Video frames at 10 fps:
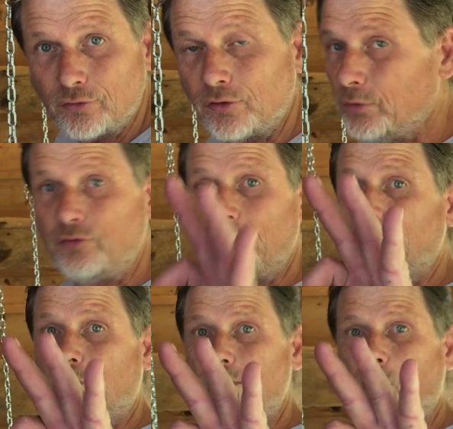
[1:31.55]
So it's just
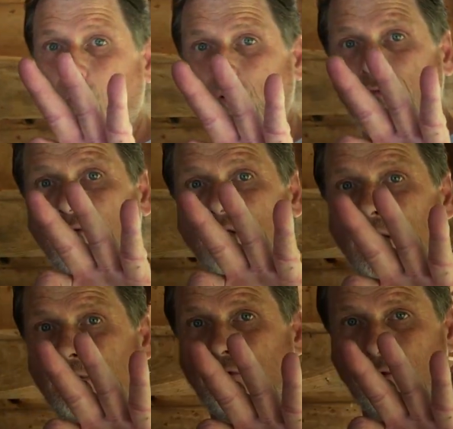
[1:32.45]
3 boards is
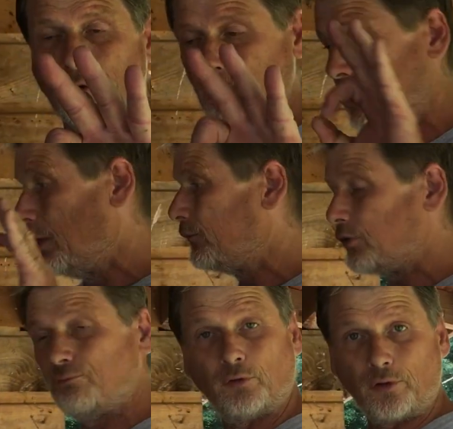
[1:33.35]
all it took
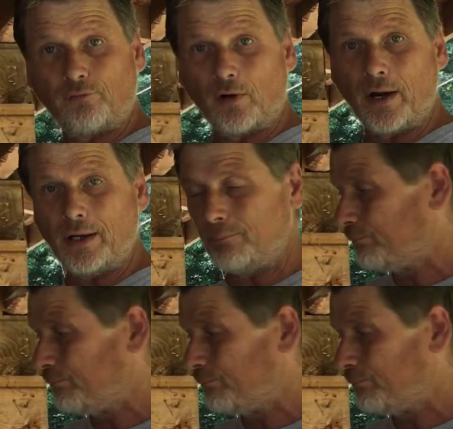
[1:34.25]
for the frame.